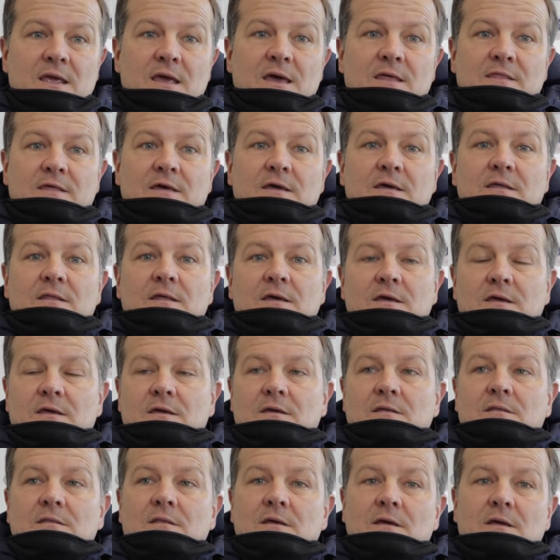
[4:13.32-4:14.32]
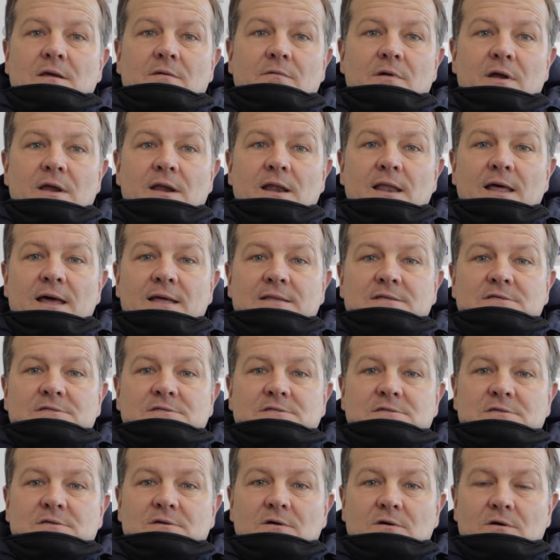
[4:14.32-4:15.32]
Yeah, they're great
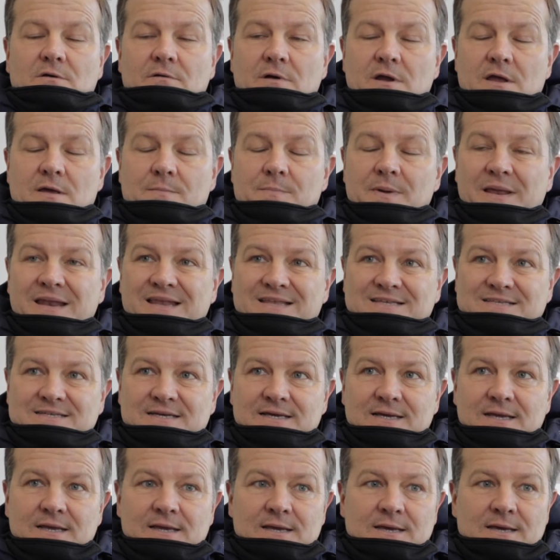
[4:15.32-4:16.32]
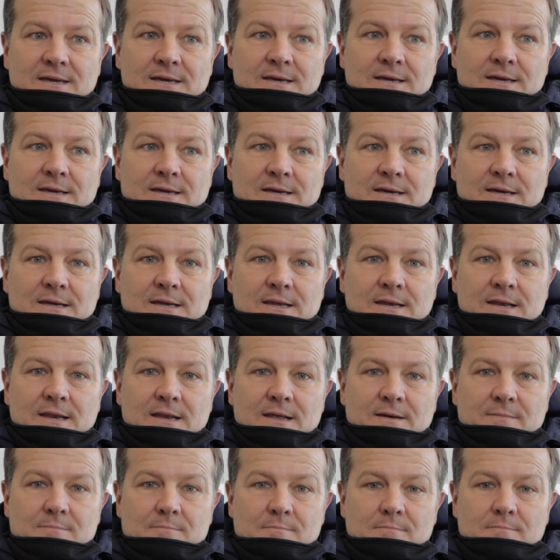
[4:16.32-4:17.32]
lads, got great ability,
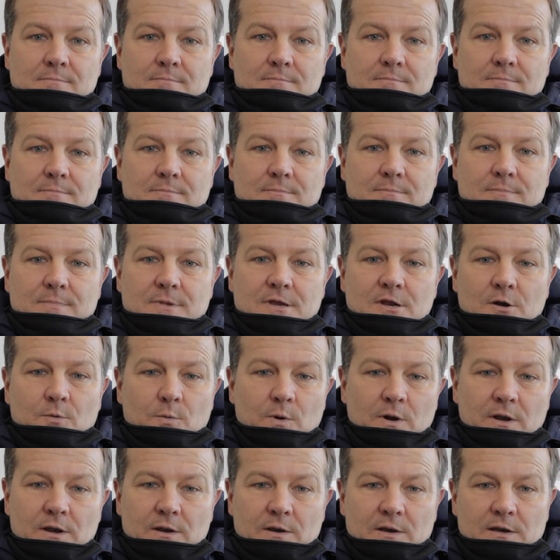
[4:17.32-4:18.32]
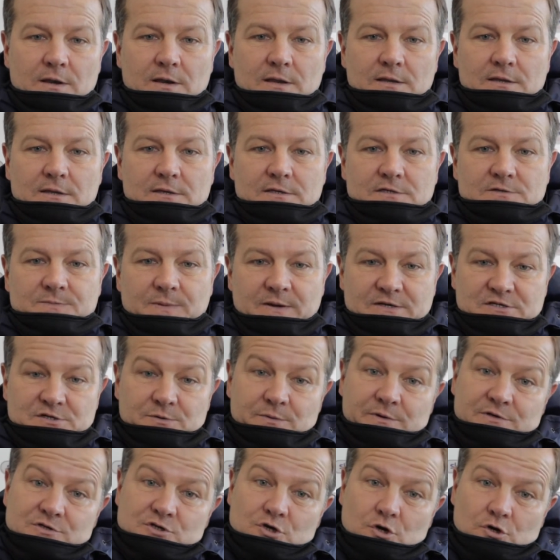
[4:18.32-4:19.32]
and you know,
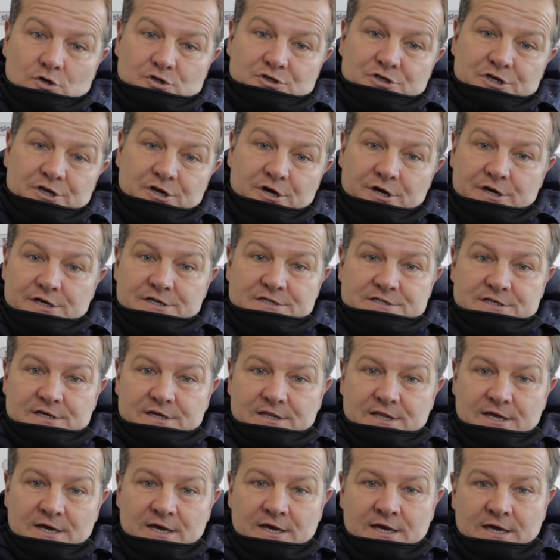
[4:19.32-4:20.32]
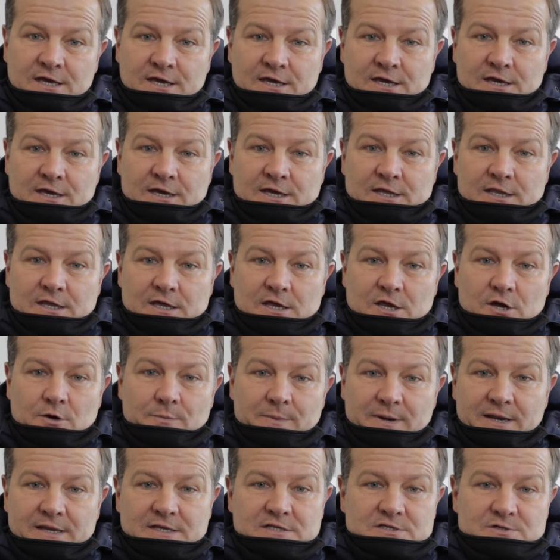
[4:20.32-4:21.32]
especially with Josh and Isaac, they're
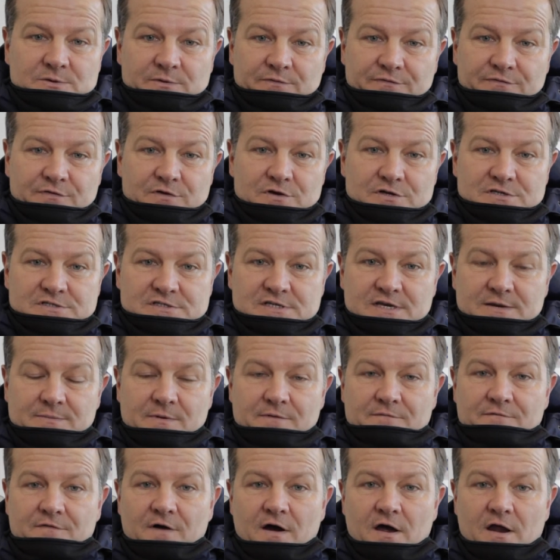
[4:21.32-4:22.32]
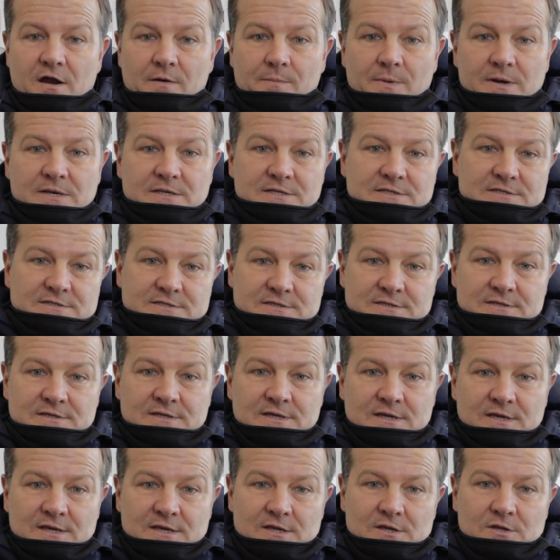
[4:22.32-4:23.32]
coming into a first team environment, and
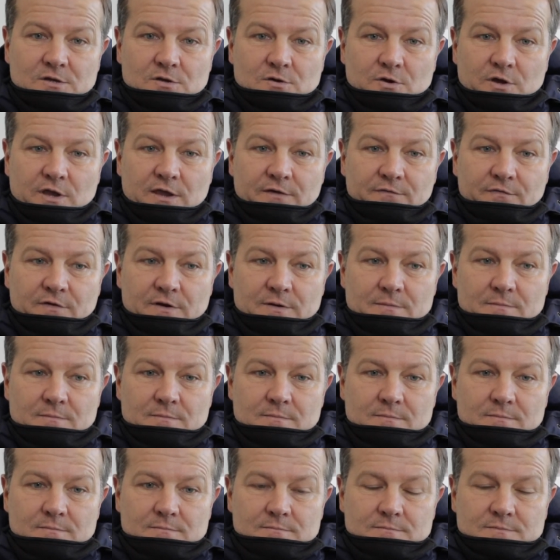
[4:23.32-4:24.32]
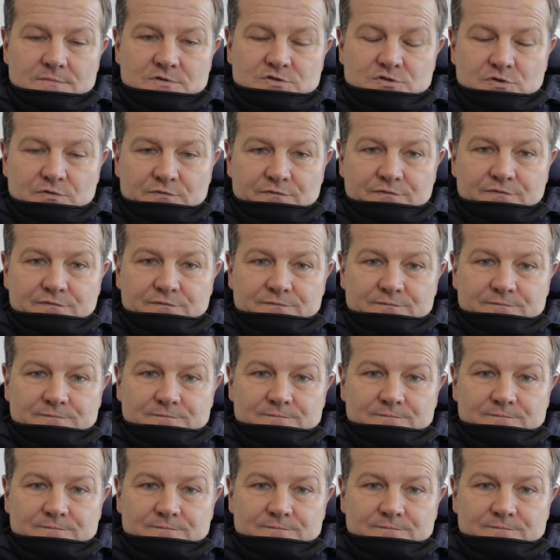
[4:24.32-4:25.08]
you're giving them sort of